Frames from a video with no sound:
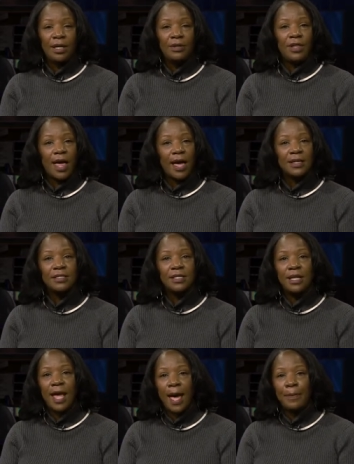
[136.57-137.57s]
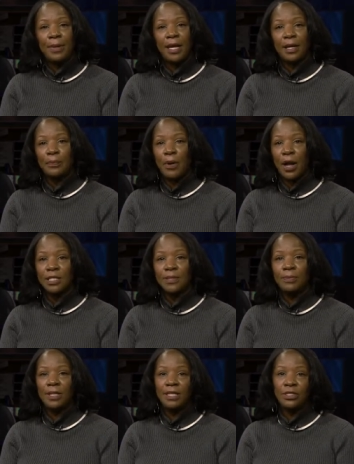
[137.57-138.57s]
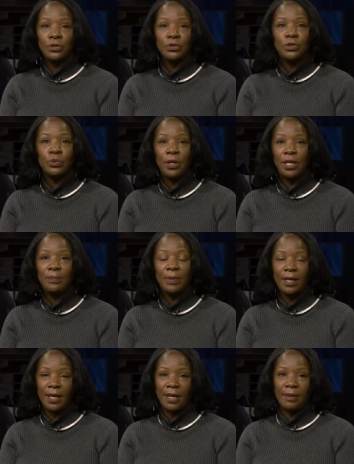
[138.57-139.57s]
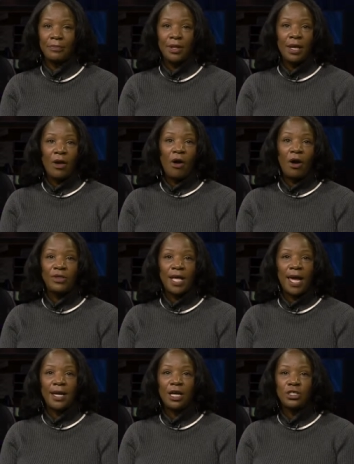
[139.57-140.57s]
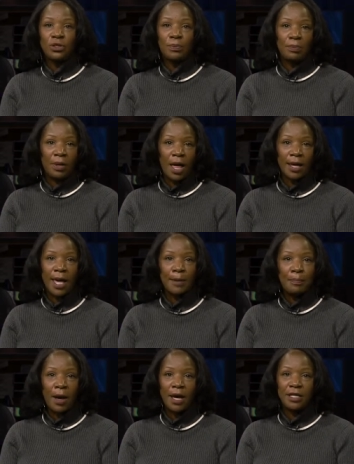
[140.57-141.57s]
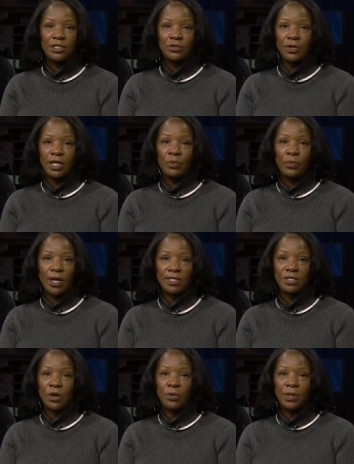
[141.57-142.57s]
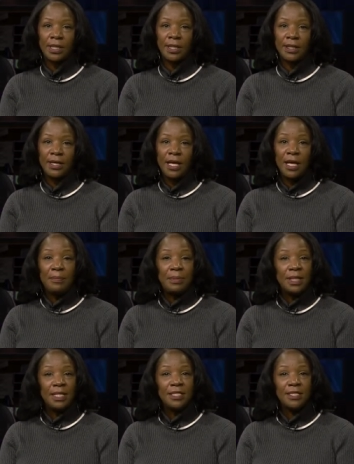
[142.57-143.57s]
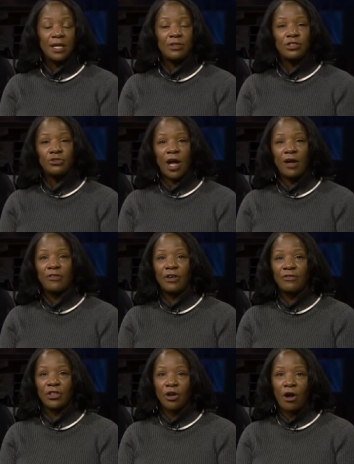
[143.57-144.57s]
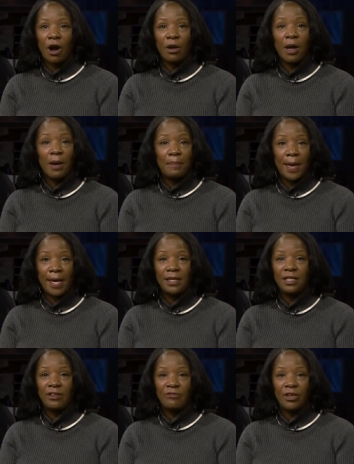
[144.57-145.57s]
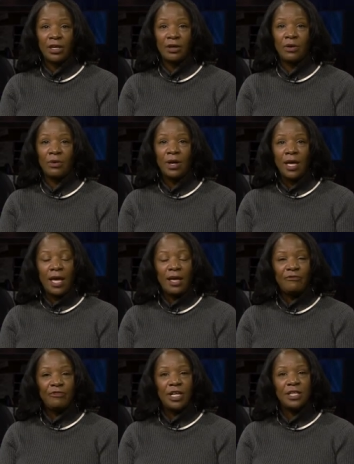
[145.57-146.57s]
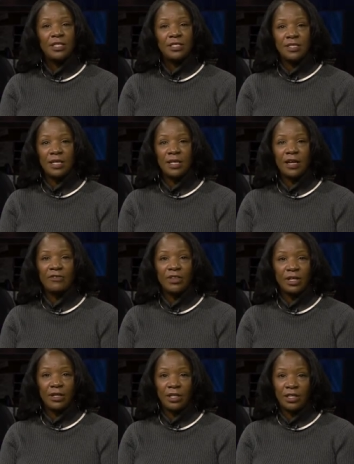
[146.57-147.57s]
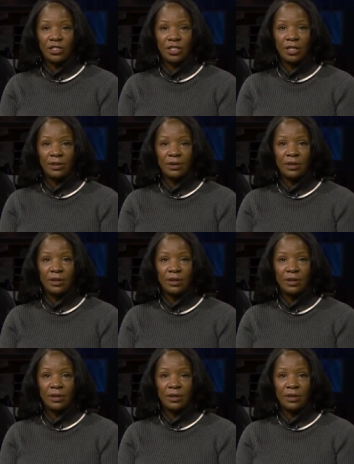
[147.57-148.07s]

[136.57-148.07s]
The accident happened at approximately 2:20 p.m. on the 800 block at Pine Street in West Oakland. Police say the driver of the car abandoned the vehicle and fled the scene of the collision.